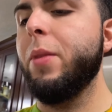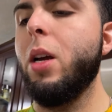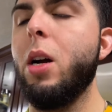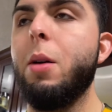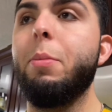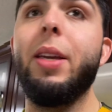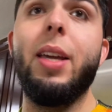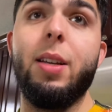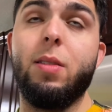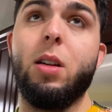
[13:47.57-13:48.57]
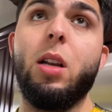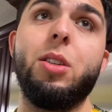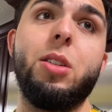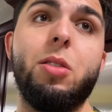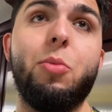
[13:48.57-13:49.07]
But yes,
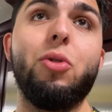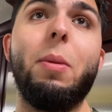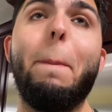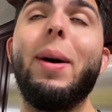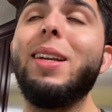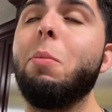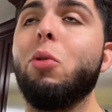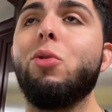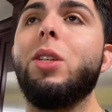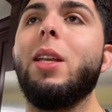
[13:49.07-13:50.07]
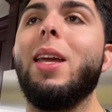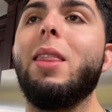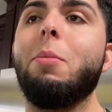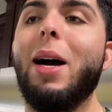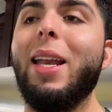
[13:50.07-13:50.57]
collagen is the most abundant protein in the
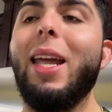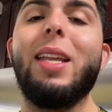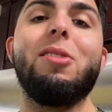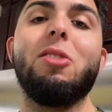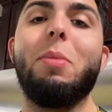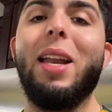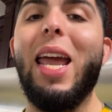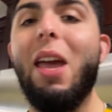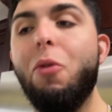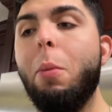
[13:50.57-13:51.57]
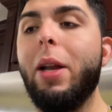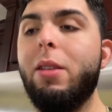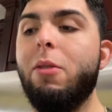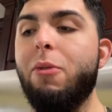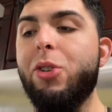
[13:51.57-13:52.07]
body, and just about everybody's
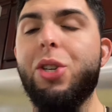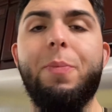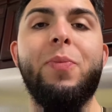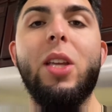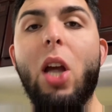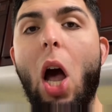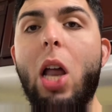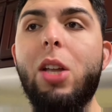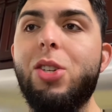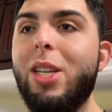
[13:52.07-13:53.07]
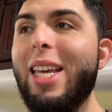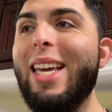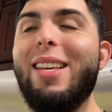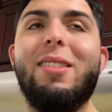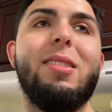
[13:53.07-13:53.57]
deficient. Collagen
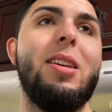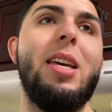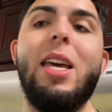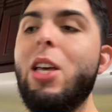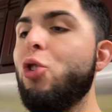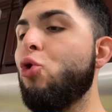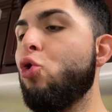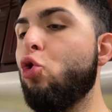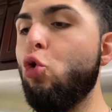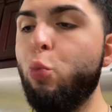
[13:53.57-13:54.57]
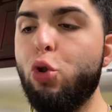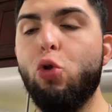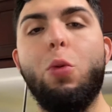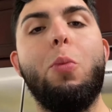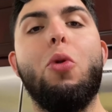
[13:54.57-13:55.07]
is super
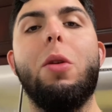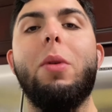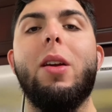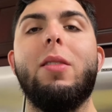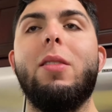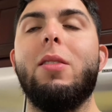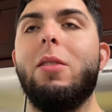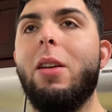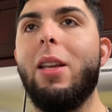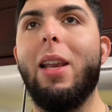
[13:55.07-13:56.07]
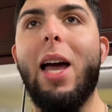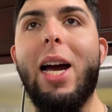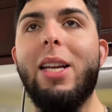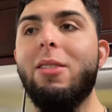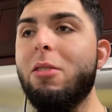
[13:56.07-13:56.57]
important because it
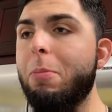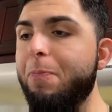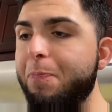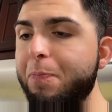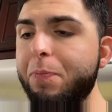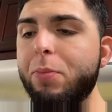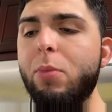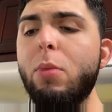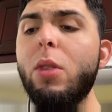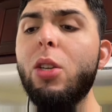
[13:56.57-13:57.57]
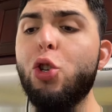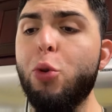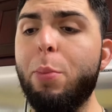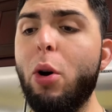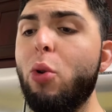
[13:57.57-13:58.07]
lines your
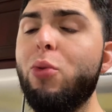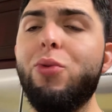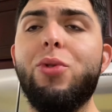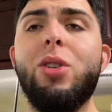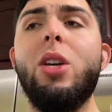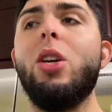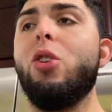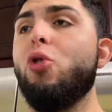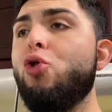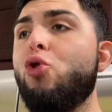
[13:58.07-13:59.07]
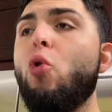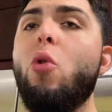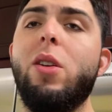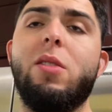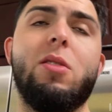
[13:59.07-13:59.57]
bones, your
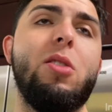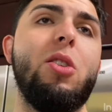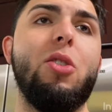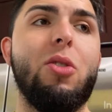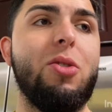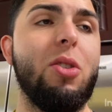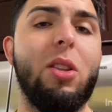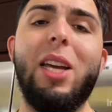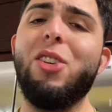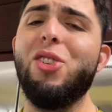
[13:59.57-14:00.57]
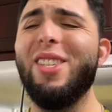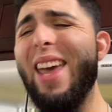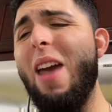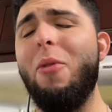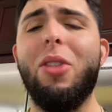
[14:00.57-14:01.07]
joints, your articulations,
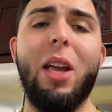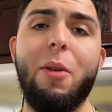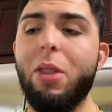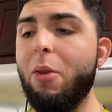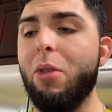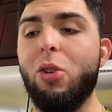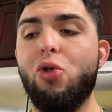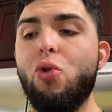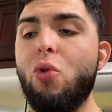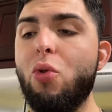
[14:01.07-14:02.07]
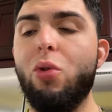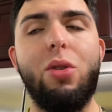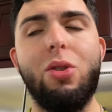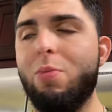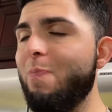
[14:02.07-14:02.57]
everything.
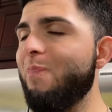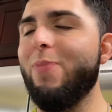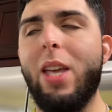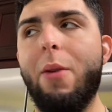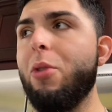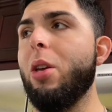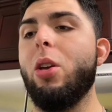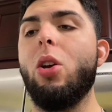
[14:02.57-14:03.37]
Just everything.